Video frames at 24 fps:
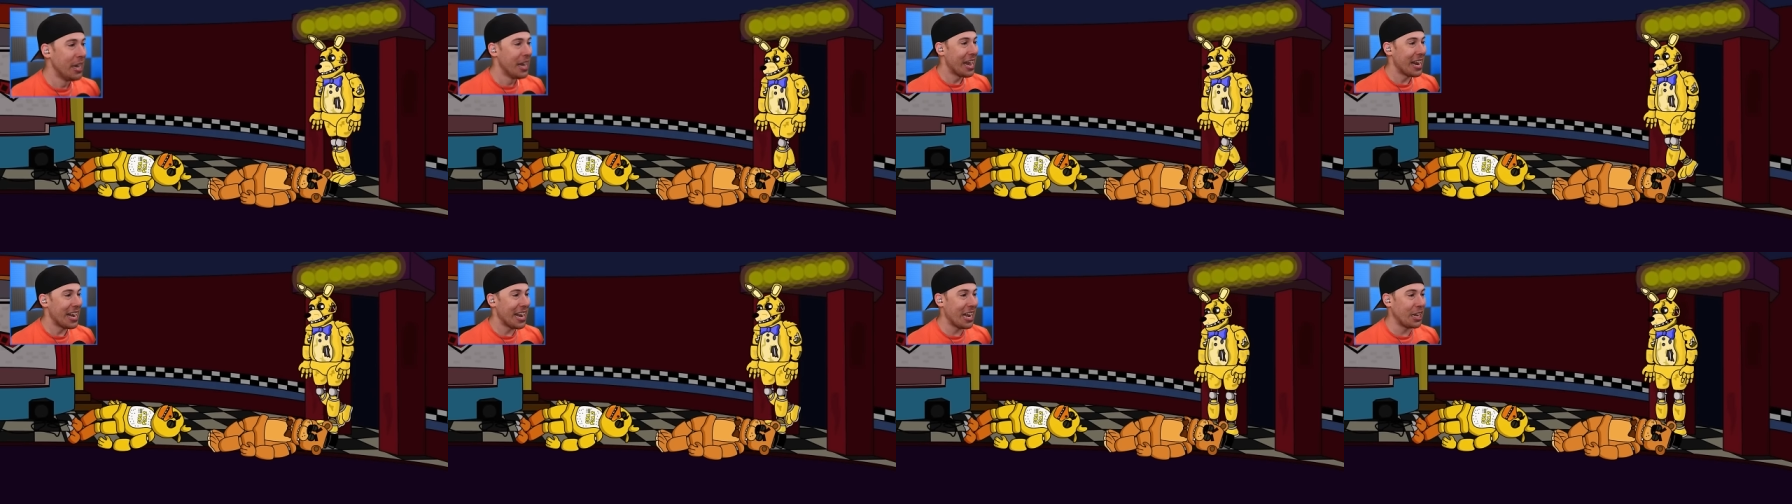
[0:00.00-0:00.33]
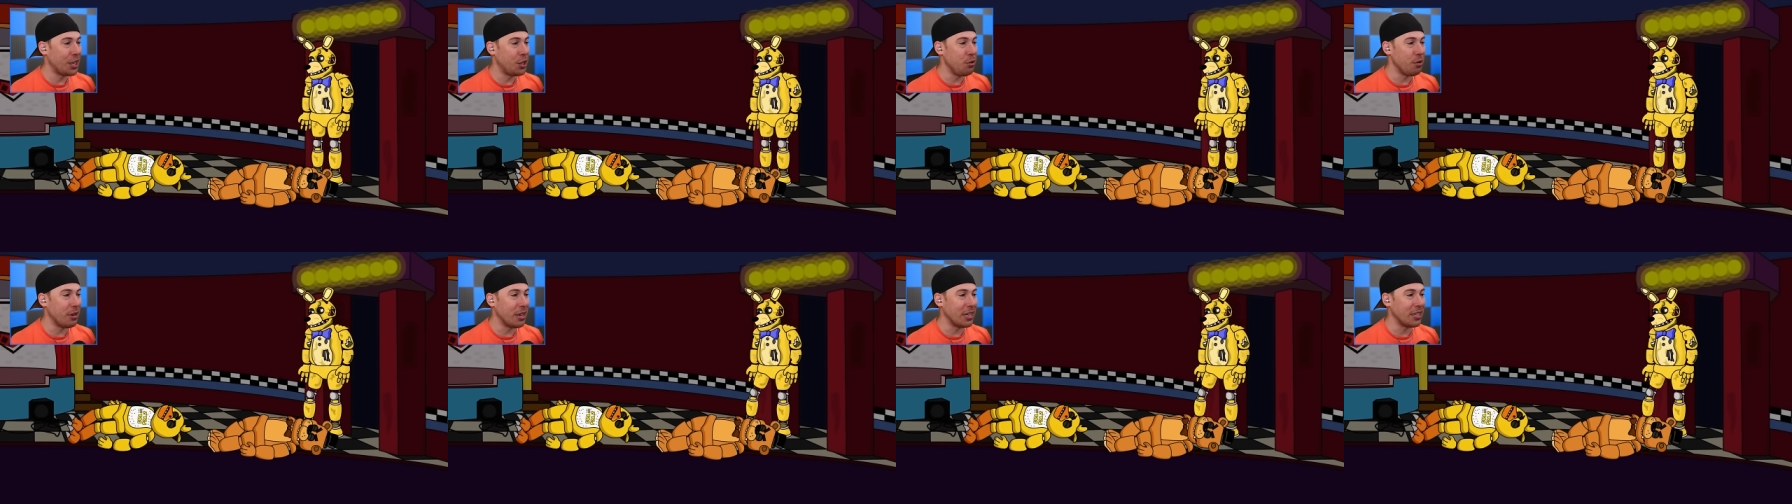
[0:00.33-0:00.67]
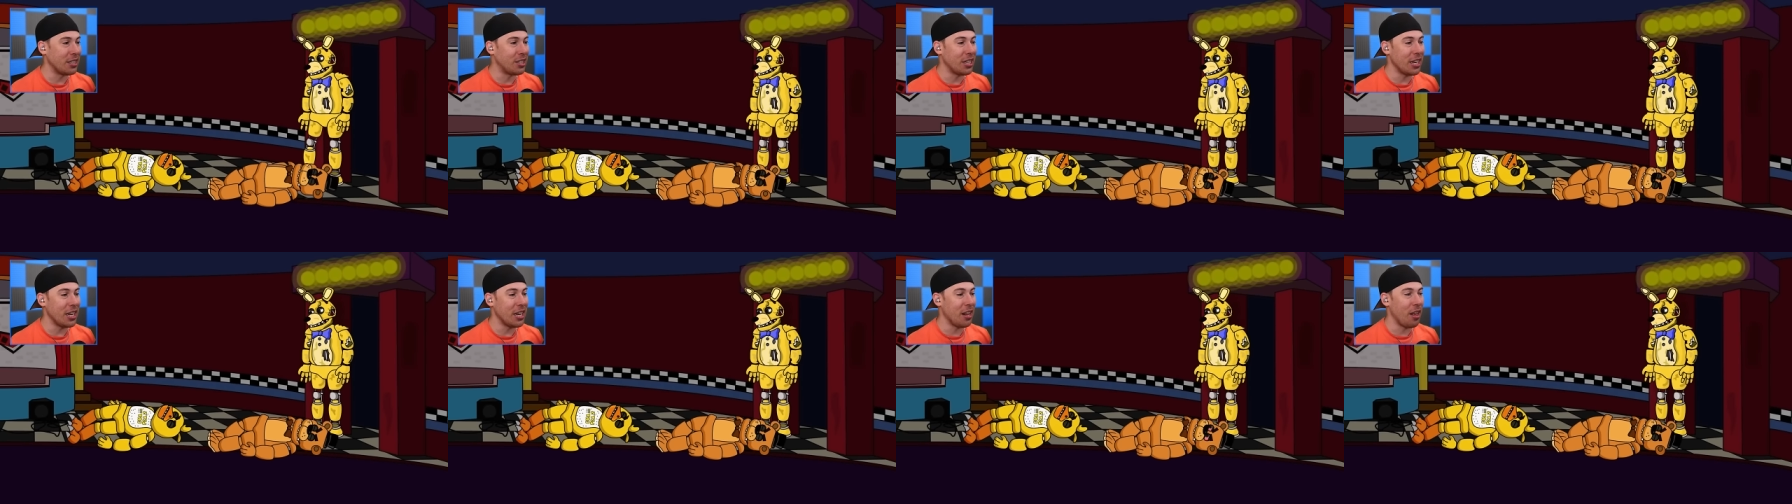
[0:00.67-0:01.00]
And as you can
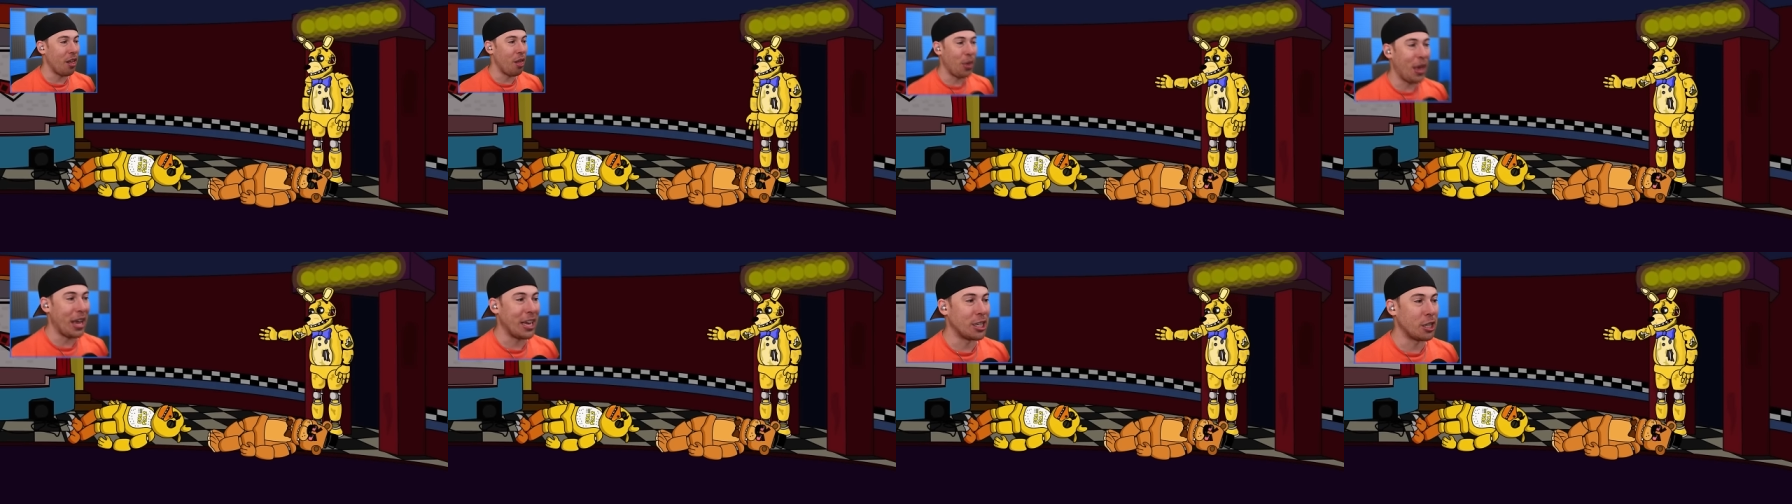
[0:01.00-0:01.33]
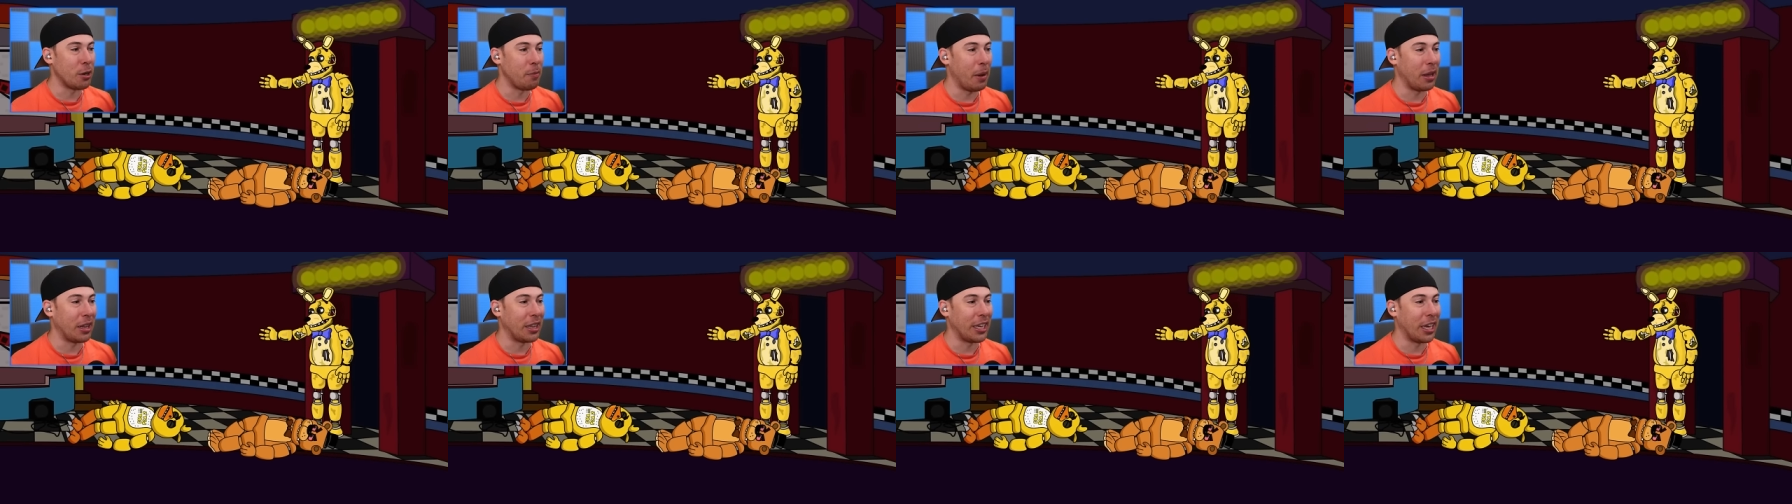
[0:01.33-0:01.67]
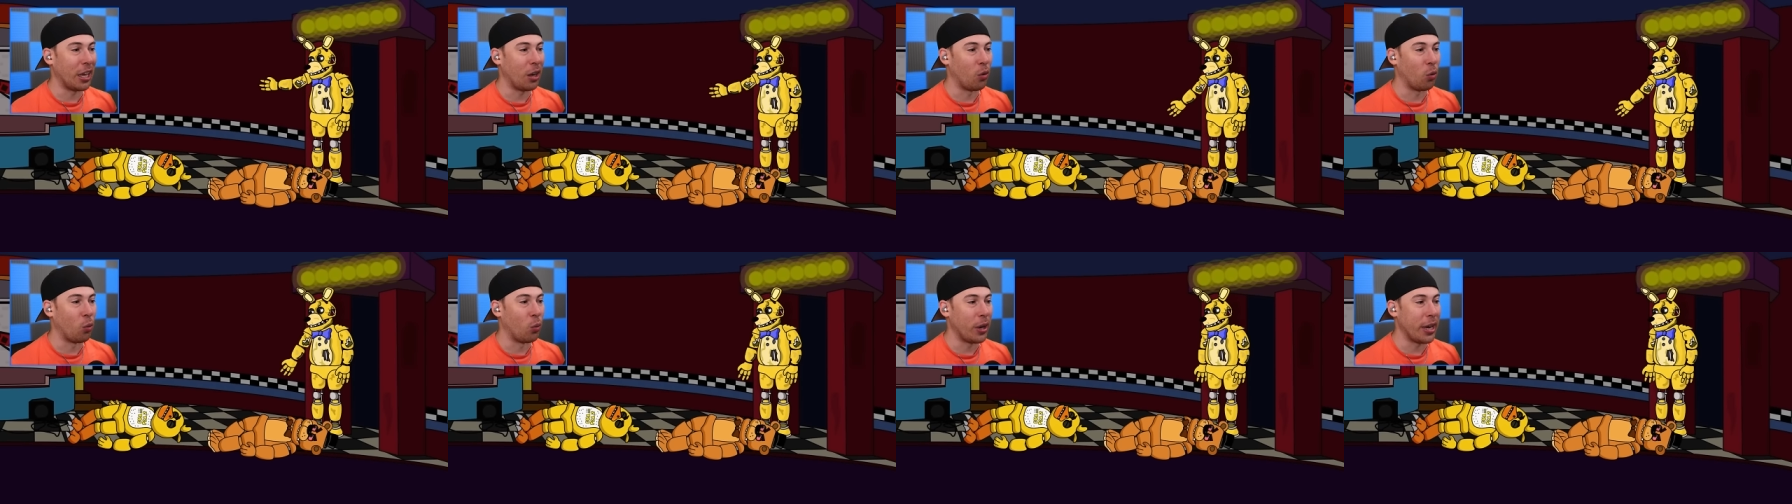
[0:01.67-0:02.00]
see, things are about to
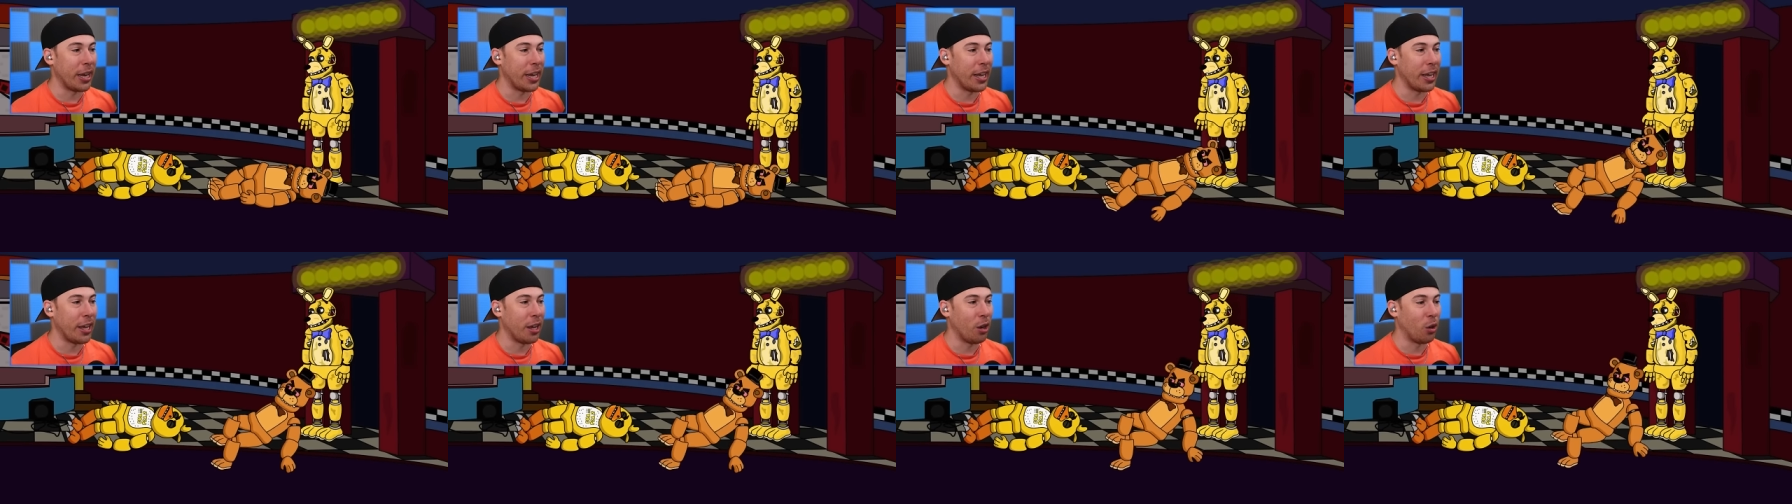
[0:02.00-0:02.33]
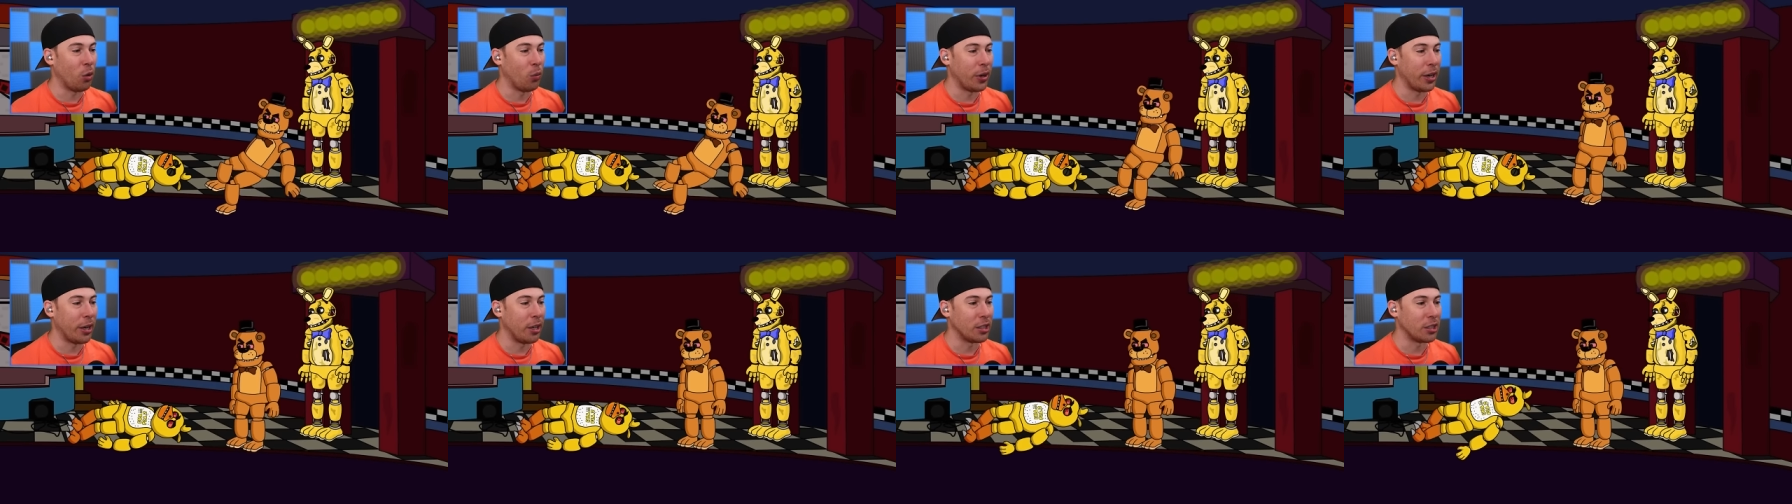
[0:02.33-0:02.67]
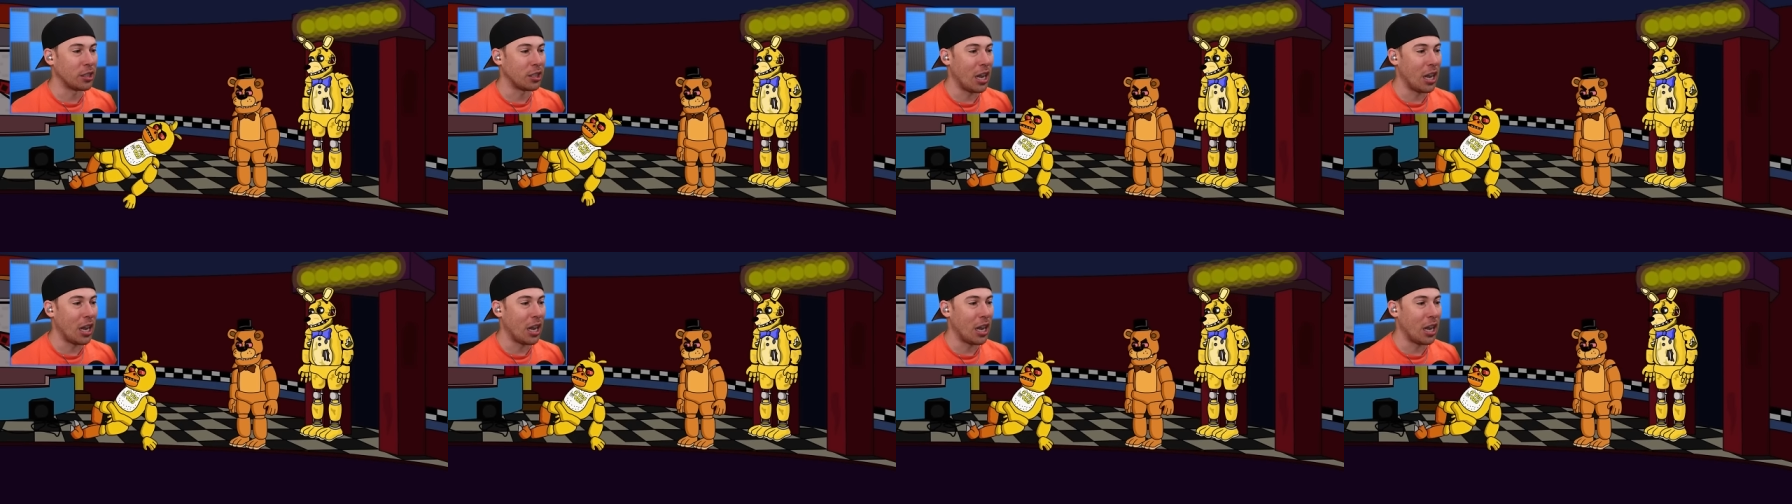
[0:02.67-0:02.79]
get real, real